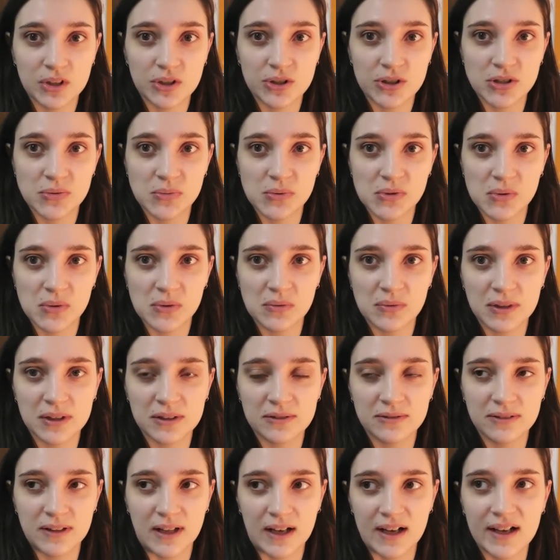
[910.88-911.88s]
Christmas with
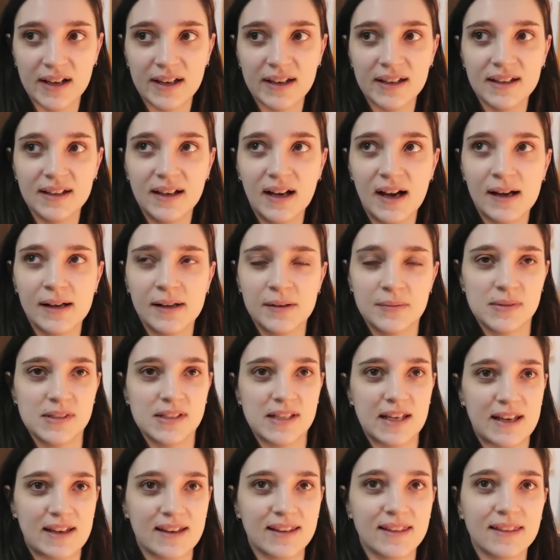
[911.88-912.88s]
McFly, and it
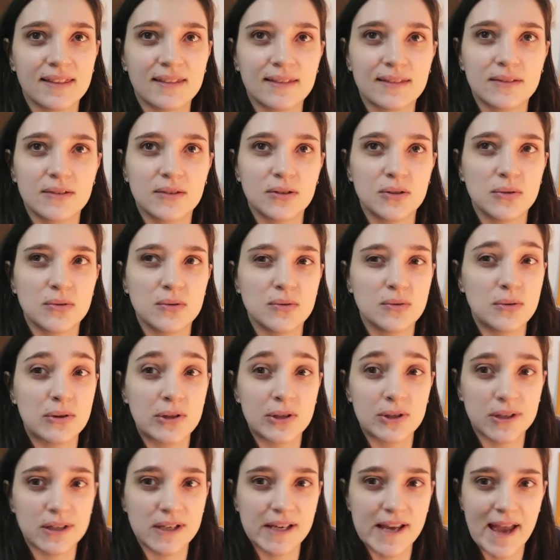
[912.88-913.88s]
was like
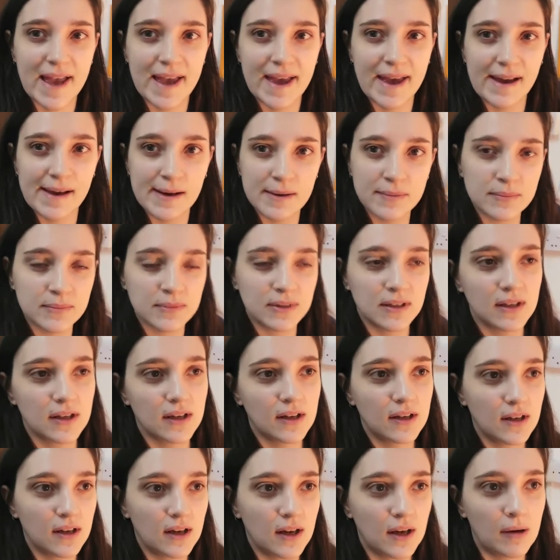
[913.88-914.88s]
2:30 a.m.
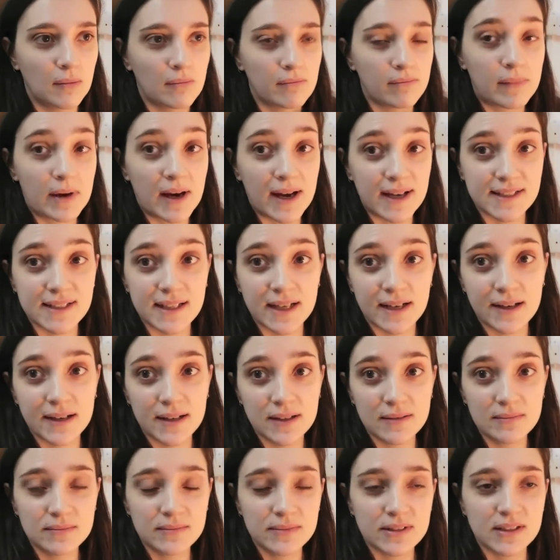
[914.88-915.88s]
my
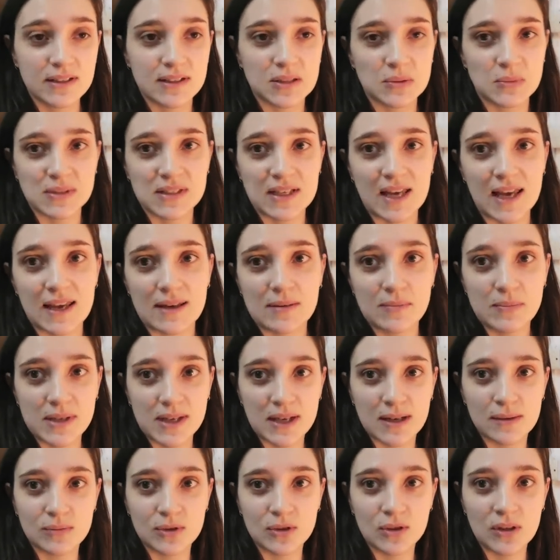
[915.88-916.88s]
time, because it was 8
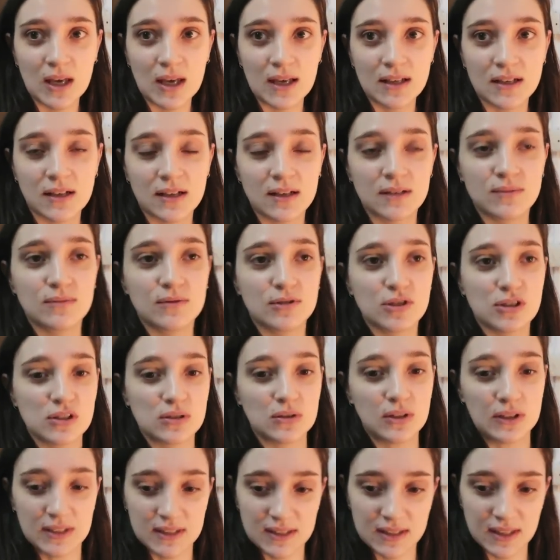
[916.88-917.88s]
p.m. UK time.
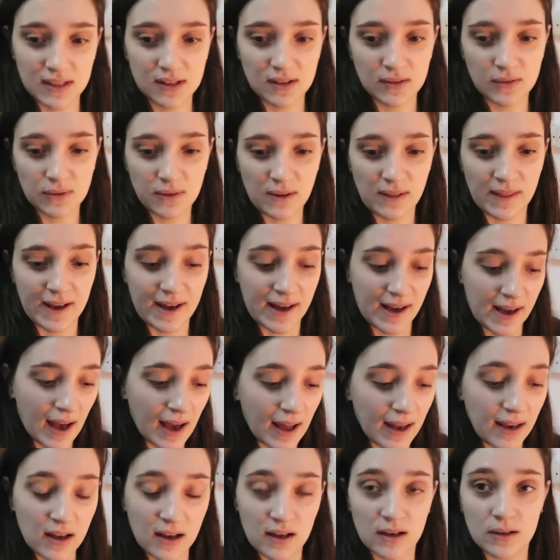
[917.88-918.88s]
So I stayed up for that,
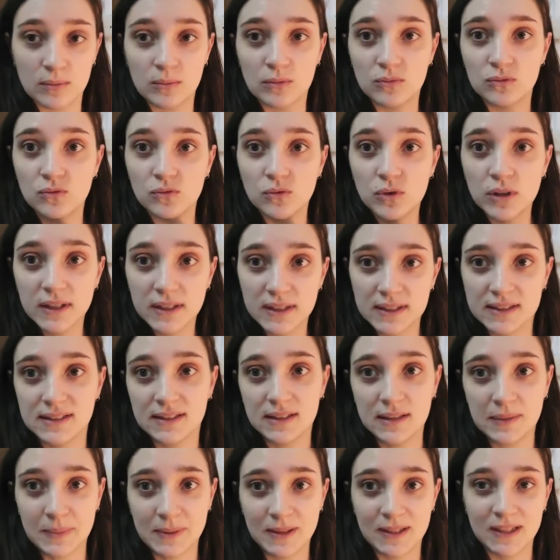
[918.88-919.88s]
and I'm really
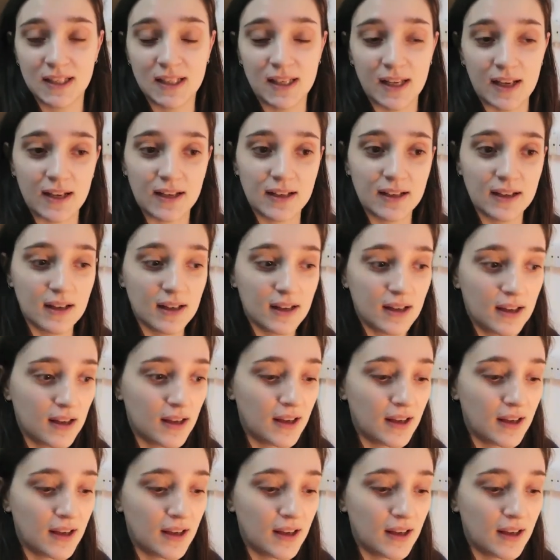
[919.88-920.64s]
sleepy today.